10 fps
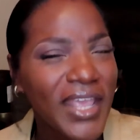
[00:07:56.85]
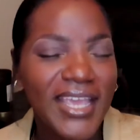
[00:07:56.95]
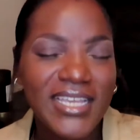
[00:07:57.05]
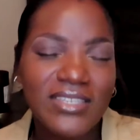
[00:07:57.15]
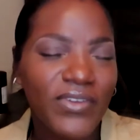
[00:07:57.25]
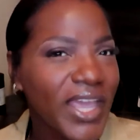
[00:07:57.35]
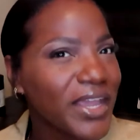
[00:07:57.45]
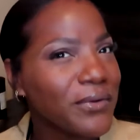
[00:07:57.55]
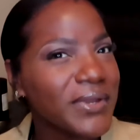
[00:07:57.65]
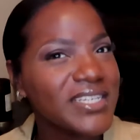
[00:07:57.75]
It's
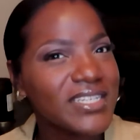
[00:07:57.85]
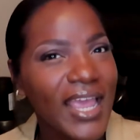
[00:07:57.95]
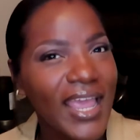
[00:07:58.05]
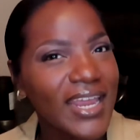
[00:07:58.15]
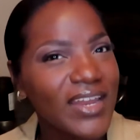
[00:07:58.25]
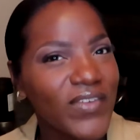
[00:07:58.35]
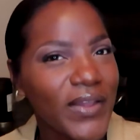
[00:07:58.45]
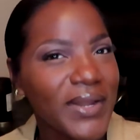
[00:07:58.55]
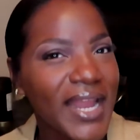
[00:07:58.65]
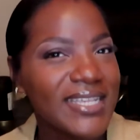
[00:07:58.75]
very shady,
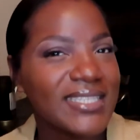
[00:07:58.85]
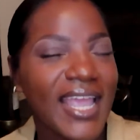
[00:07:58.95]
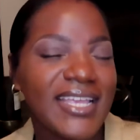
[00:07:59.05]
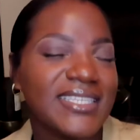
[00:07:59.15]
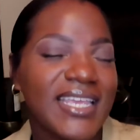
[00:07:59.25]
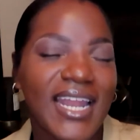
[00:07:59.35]
very nice, nasty.